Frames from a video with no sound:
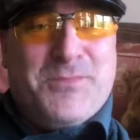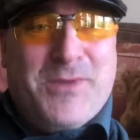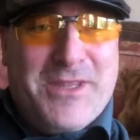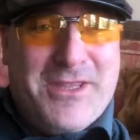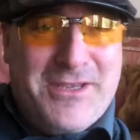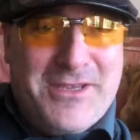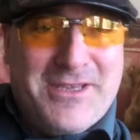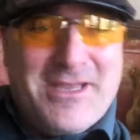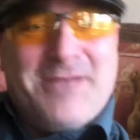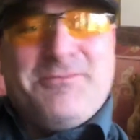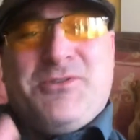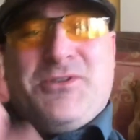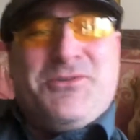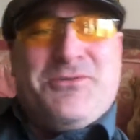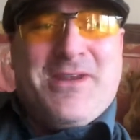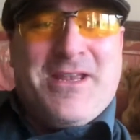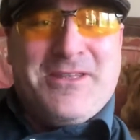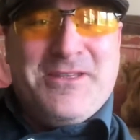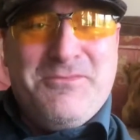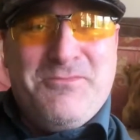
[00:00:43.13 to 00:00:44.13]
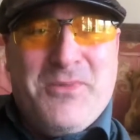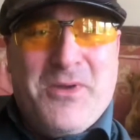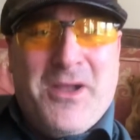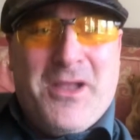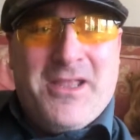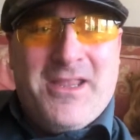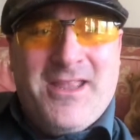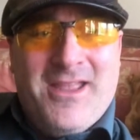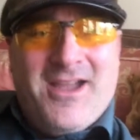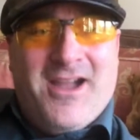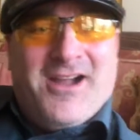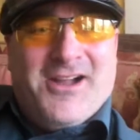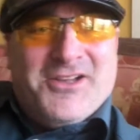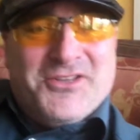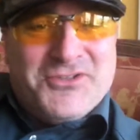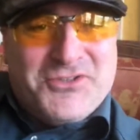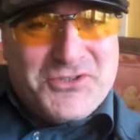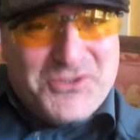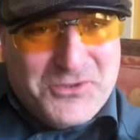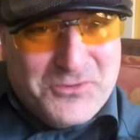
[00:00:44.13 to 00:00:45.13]
better. I'm surrounded by
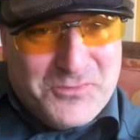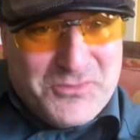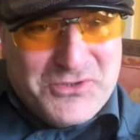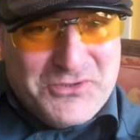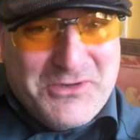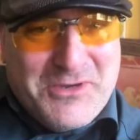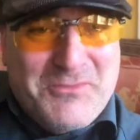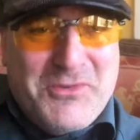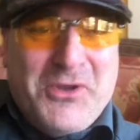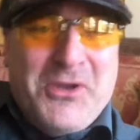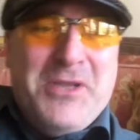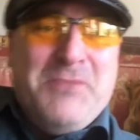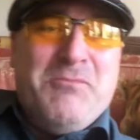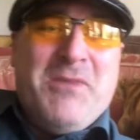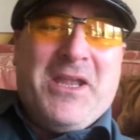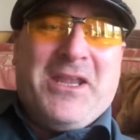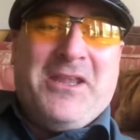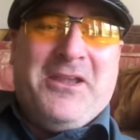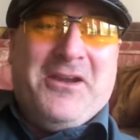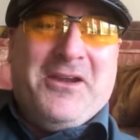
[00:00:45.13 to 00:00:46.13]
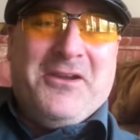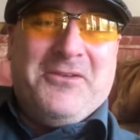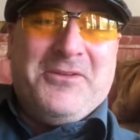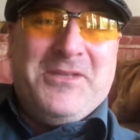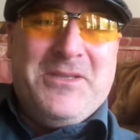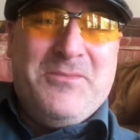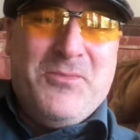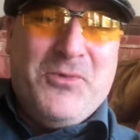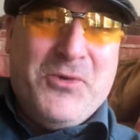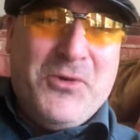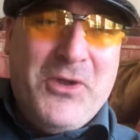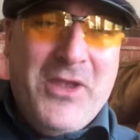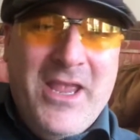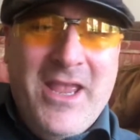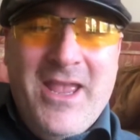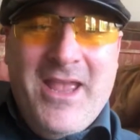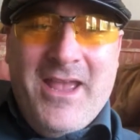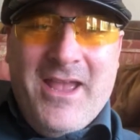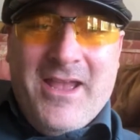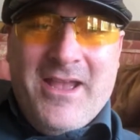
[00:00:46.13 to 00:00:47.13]
art and sculpture. I'm not in my car anymore.
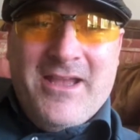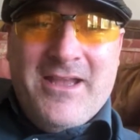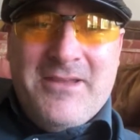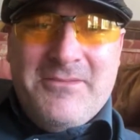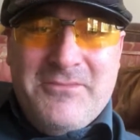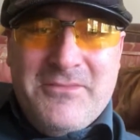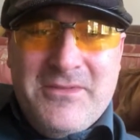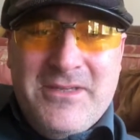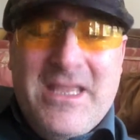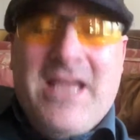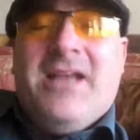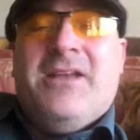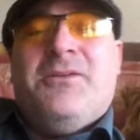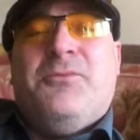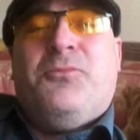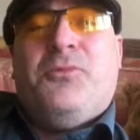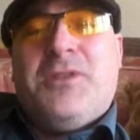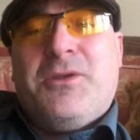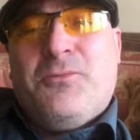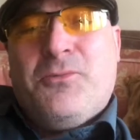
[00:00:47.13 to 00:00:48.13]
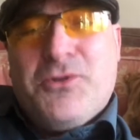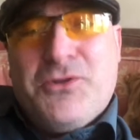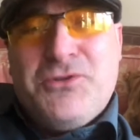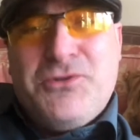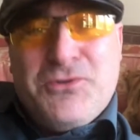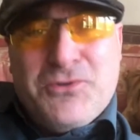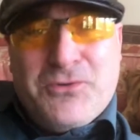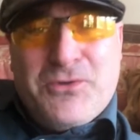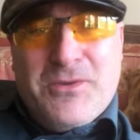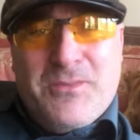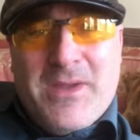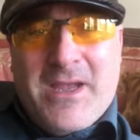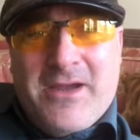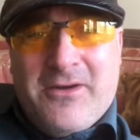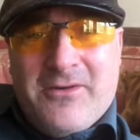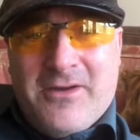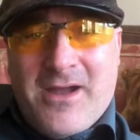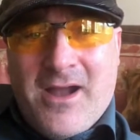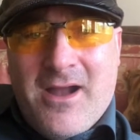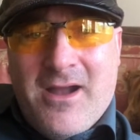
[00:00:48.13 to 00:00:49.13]
What I want to talk
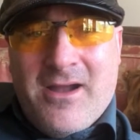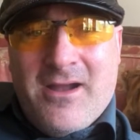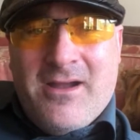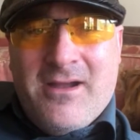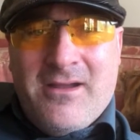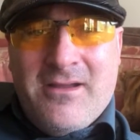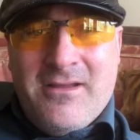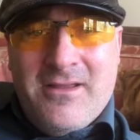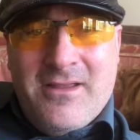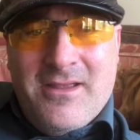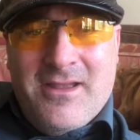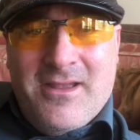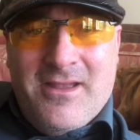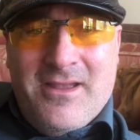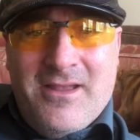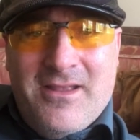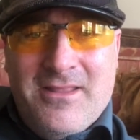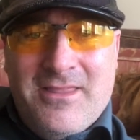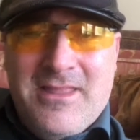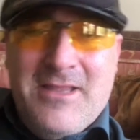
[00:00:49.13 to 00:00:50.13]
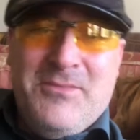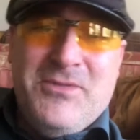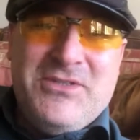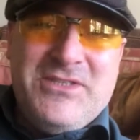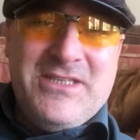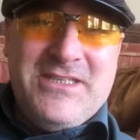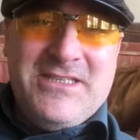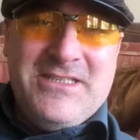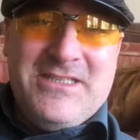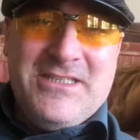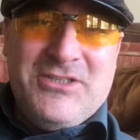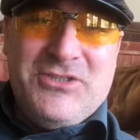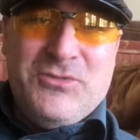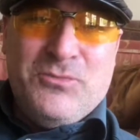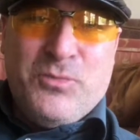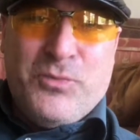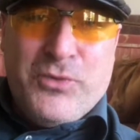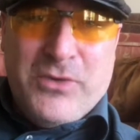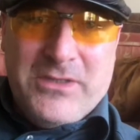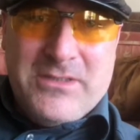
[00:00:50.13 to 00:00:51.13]
about are limited
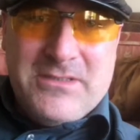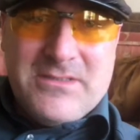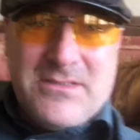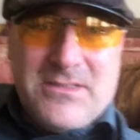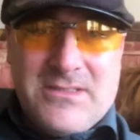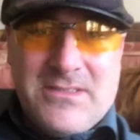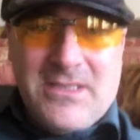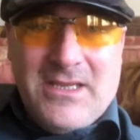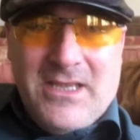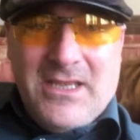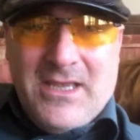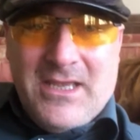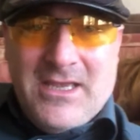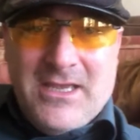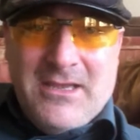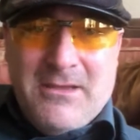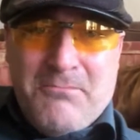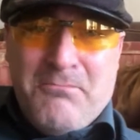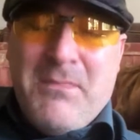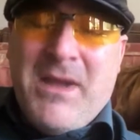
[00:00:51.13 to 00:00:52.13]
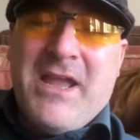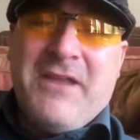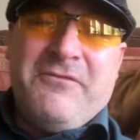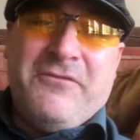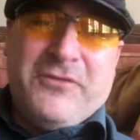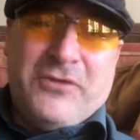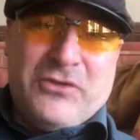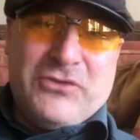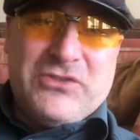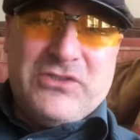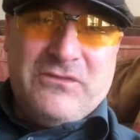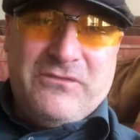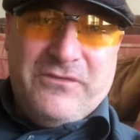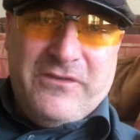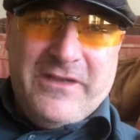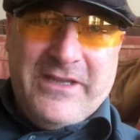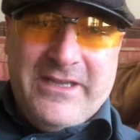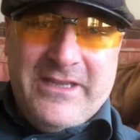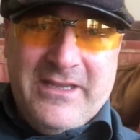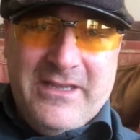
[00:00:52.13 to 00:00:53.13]
edition prints, my
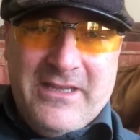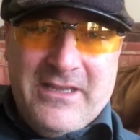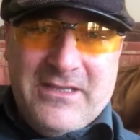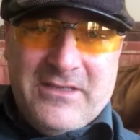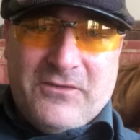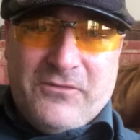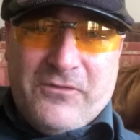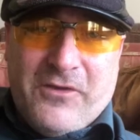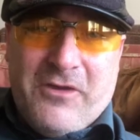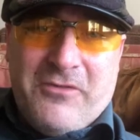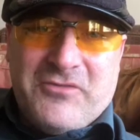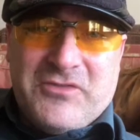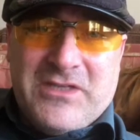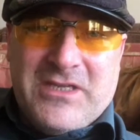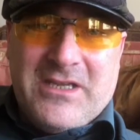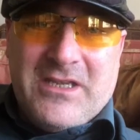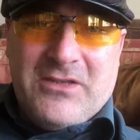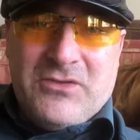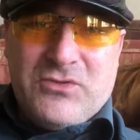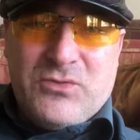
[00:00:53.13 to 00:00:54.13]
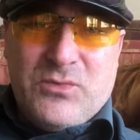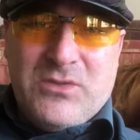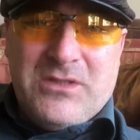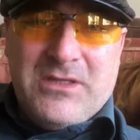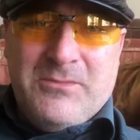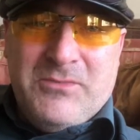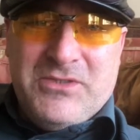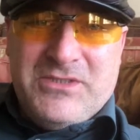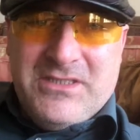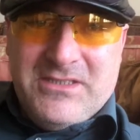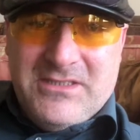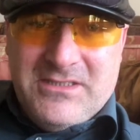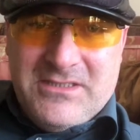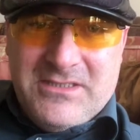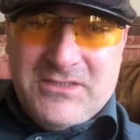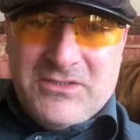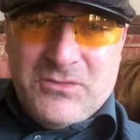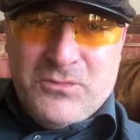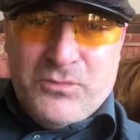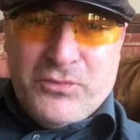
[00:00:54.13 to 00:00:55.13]
philosophy as far as it goes with limited
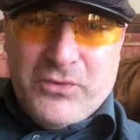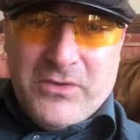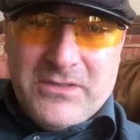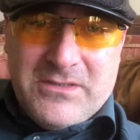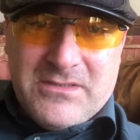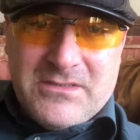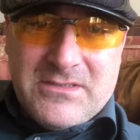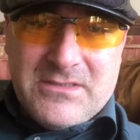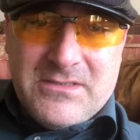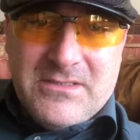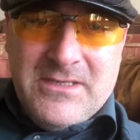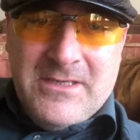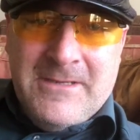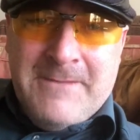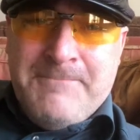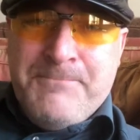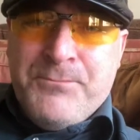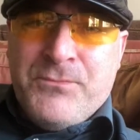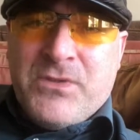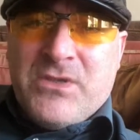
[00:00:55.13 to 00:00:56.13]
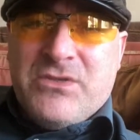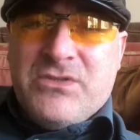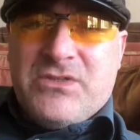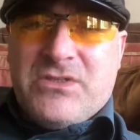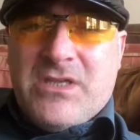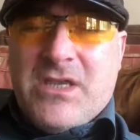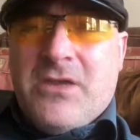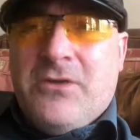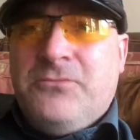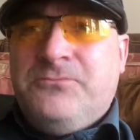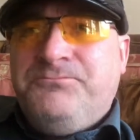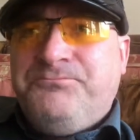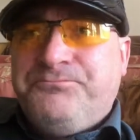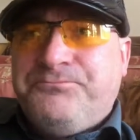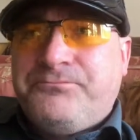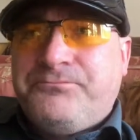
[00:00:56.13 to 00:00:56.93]
edition prints. So,